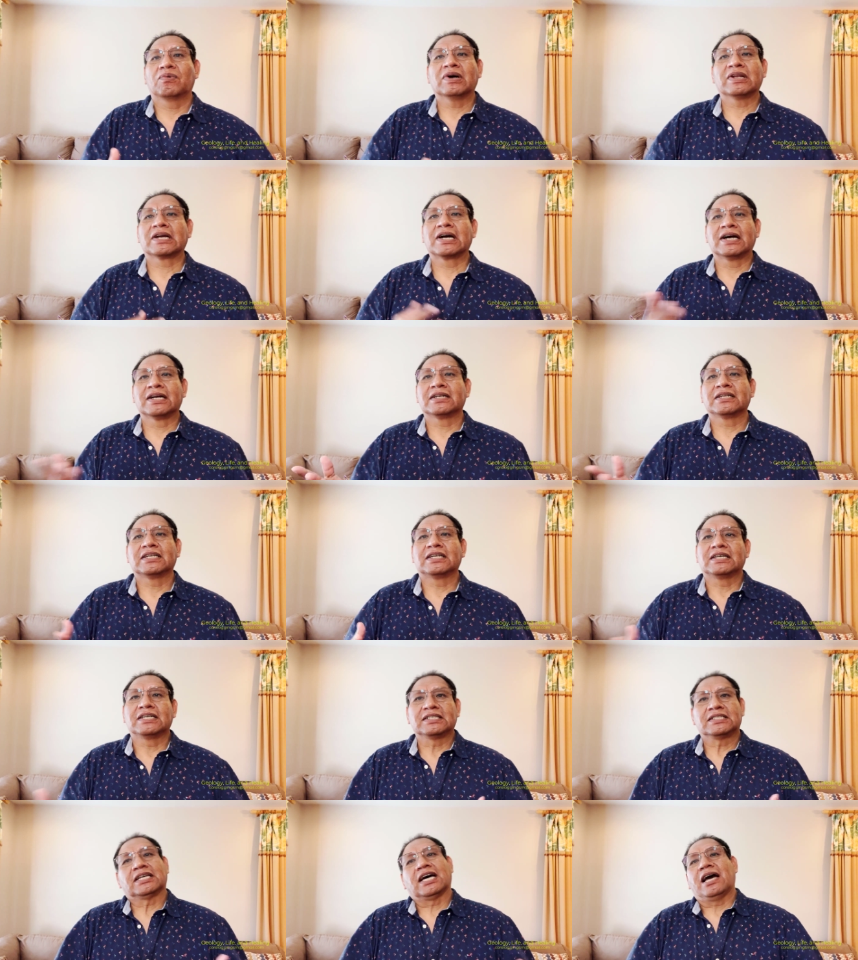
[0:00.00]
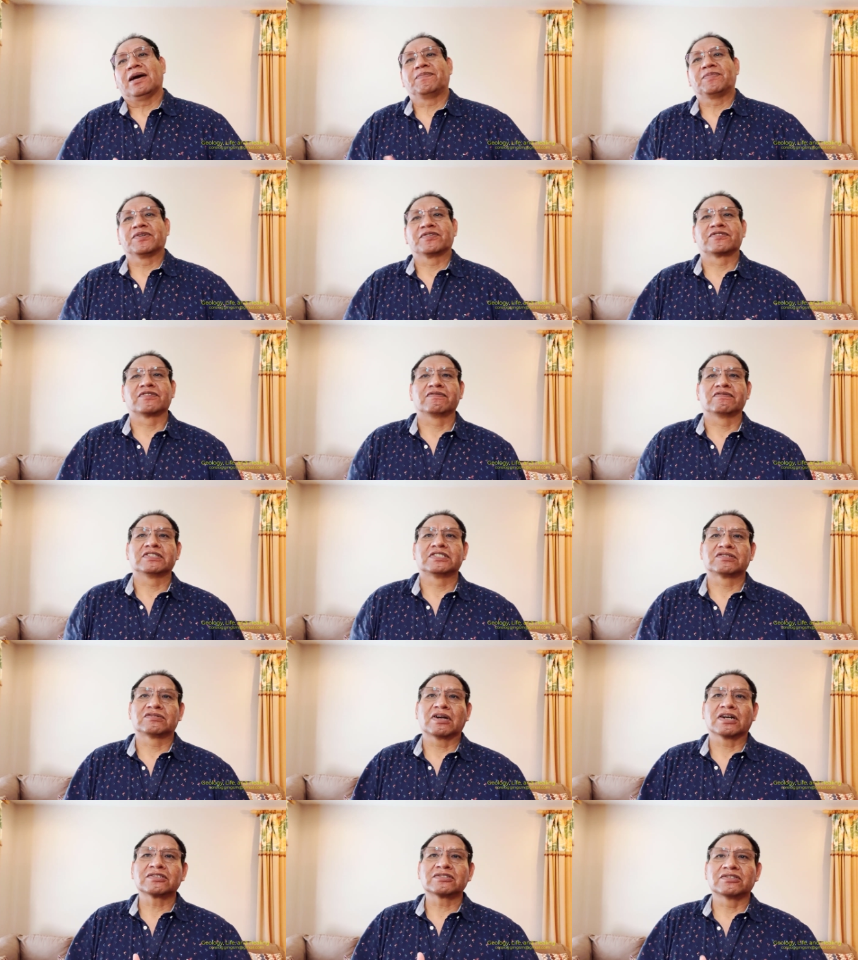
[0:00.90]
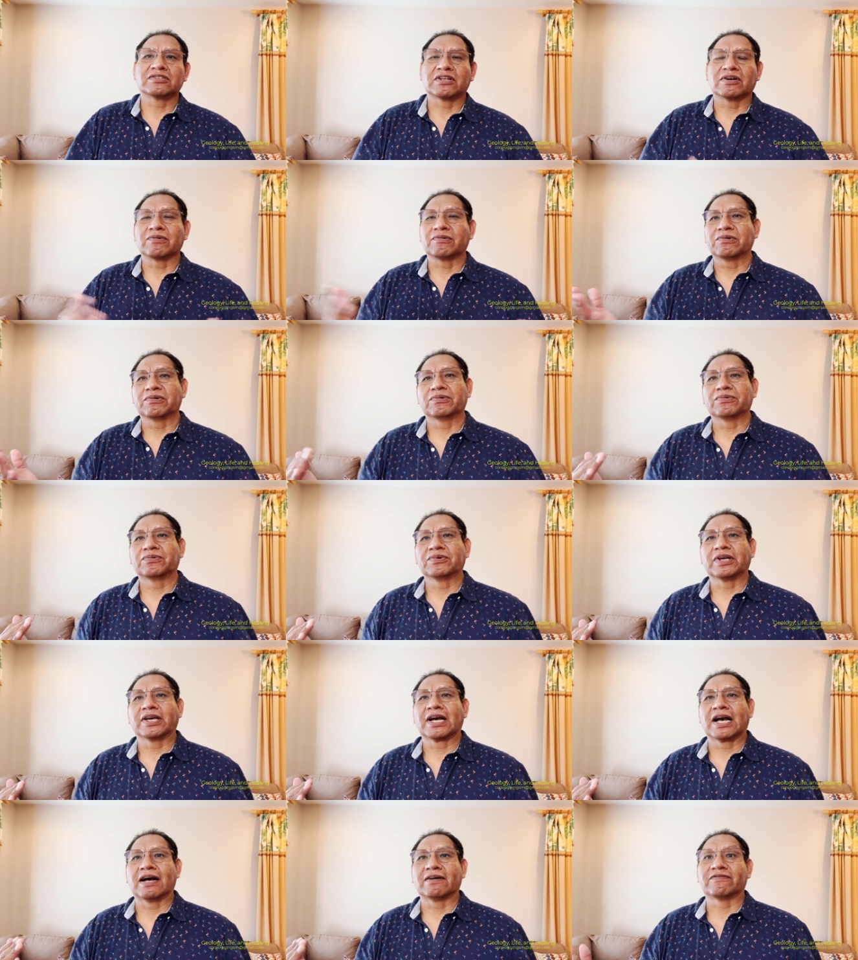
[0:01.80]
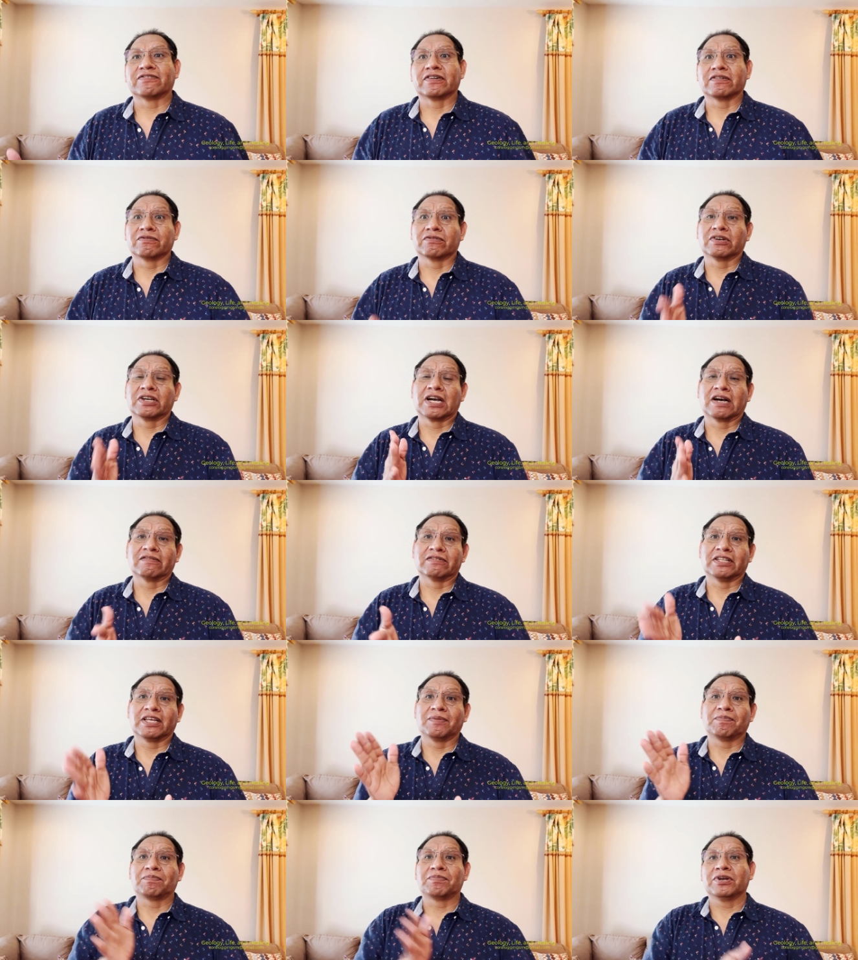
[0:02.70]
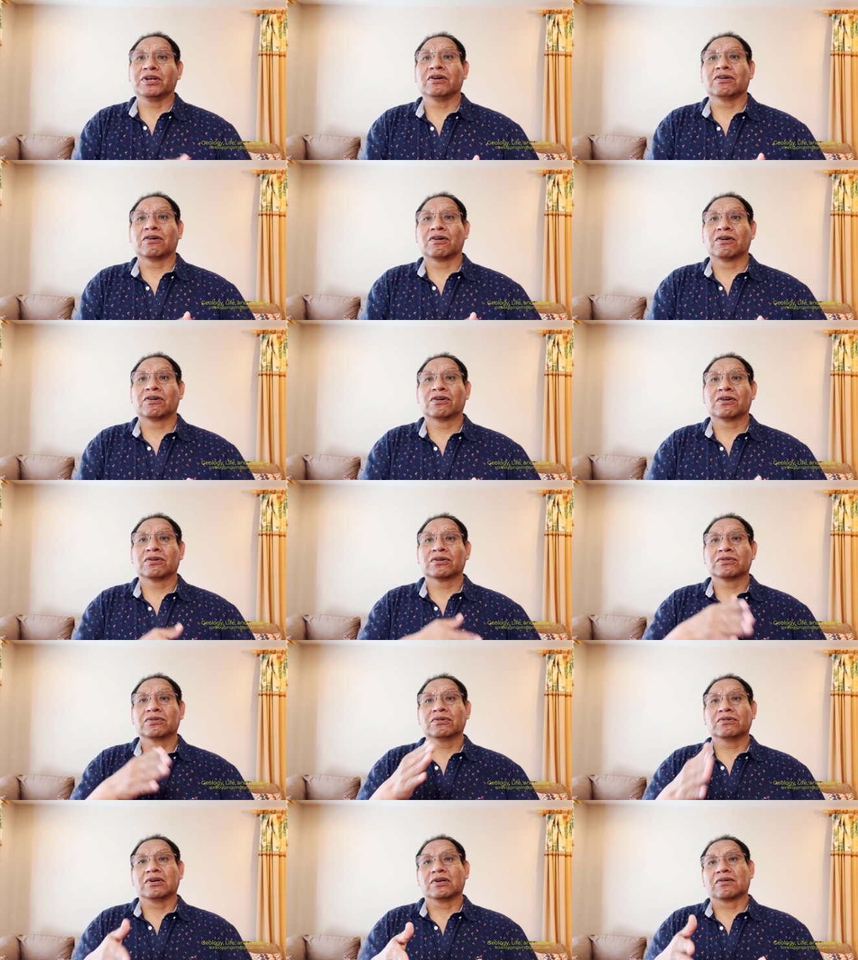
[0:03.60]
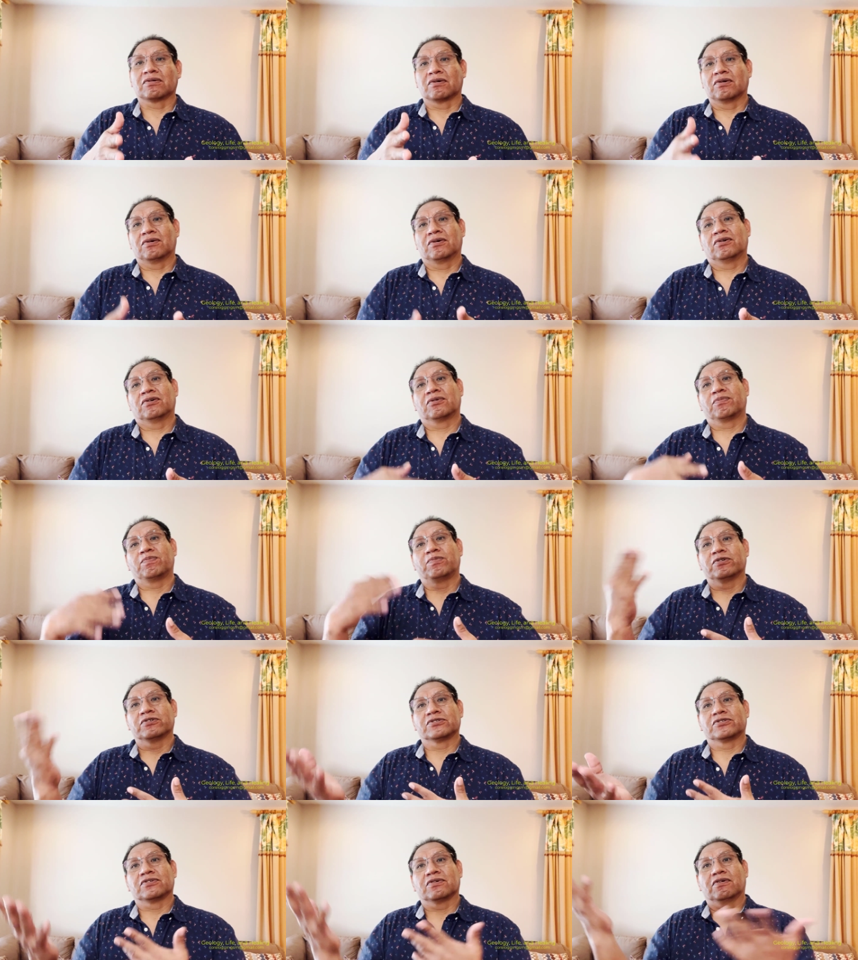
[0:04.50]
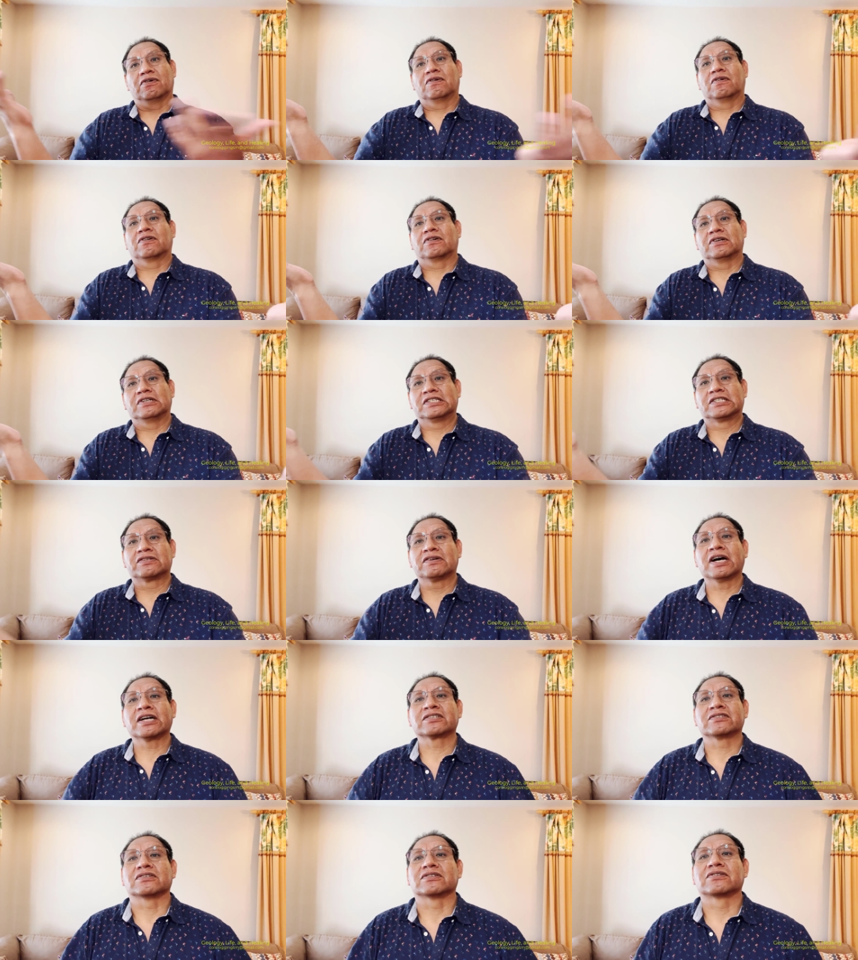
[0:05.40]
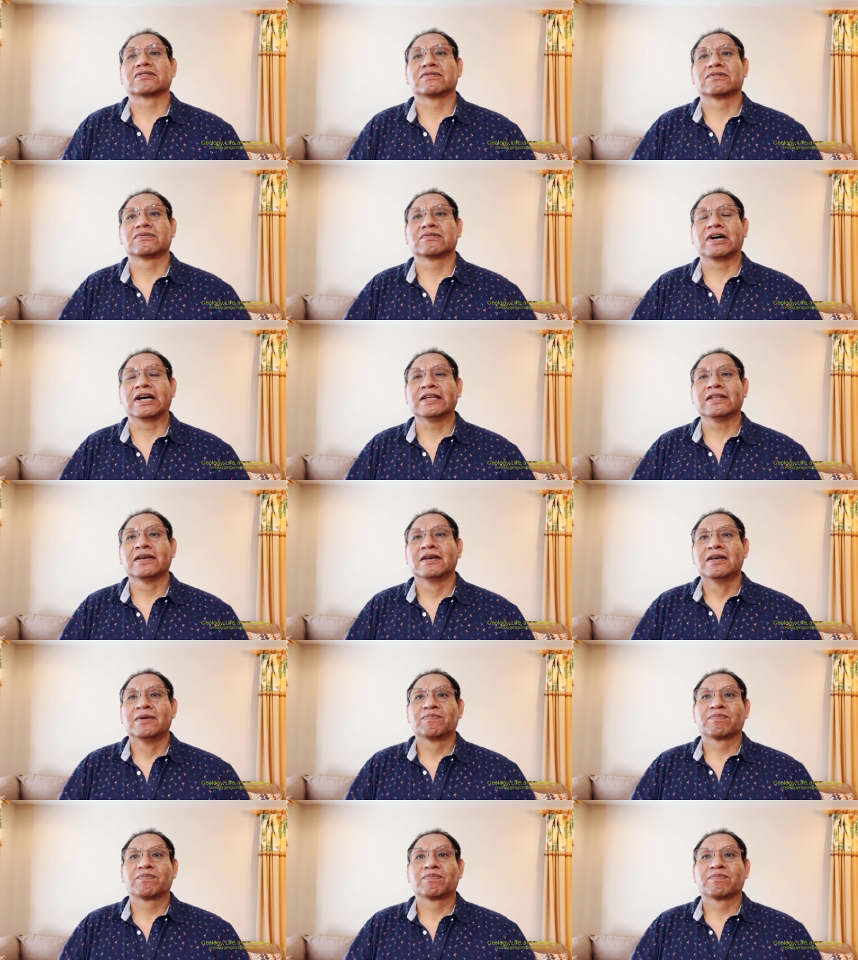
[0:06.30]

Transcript: are the types of structure that we have? We have the pre-ore, during ore, post-ore structures, right?